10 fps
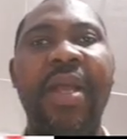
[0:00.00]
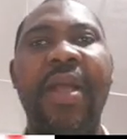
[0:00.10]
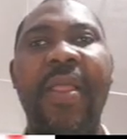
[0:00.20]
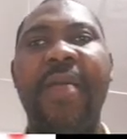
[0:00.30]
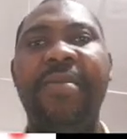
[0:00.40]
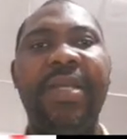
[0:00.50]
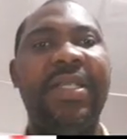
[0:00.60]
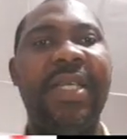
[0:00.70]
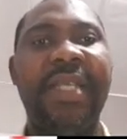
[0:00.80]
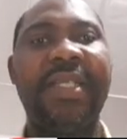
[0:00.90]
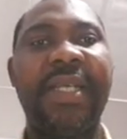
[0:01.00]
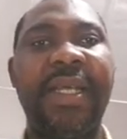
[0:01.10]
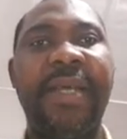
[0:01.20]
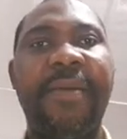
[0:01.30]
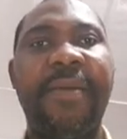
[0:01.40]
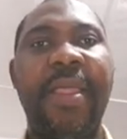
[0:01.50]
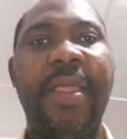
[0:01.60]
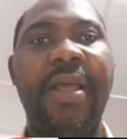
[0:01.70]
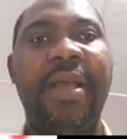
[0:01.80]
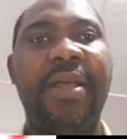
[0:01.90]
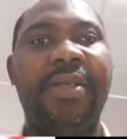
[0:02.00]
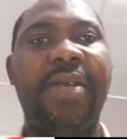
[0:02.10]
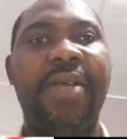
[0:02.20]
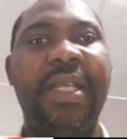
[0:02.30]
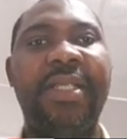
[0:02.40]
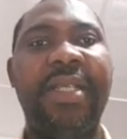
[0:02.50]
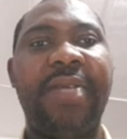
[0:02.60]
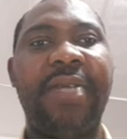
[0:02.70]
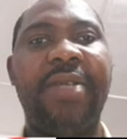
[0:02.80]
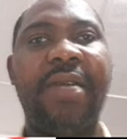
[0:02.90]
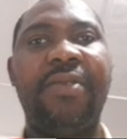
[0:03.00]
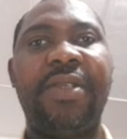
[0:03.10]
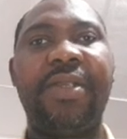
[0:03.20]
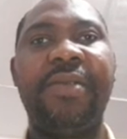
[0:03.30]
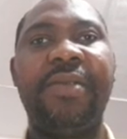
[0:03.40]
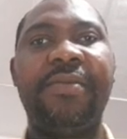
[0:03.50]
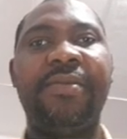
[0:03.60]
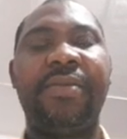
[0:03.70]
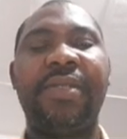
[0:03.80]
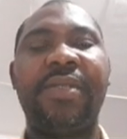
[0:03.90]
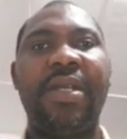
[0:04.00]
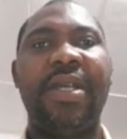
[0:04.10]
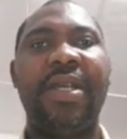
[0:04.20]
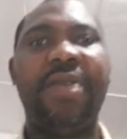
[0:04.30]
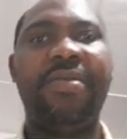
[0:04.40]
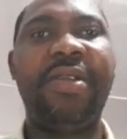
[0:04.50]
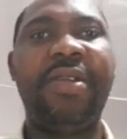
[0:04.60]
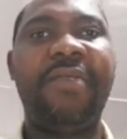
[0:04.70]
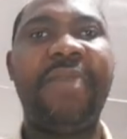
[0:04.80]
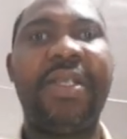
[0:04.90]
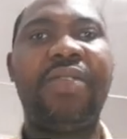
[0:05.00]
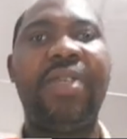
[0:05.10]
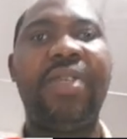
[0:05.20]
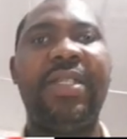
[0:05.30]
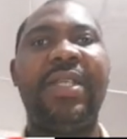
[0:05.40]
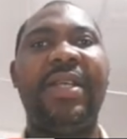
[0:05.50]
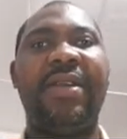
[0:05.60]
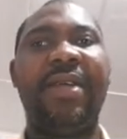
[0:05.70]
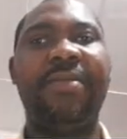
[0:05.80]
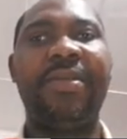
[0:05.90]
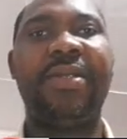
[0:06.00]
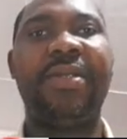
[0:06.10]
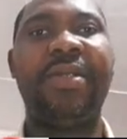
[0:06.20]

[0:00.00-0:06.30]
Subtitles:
This is the answer here. So let's see another question. A body of mass 20 grams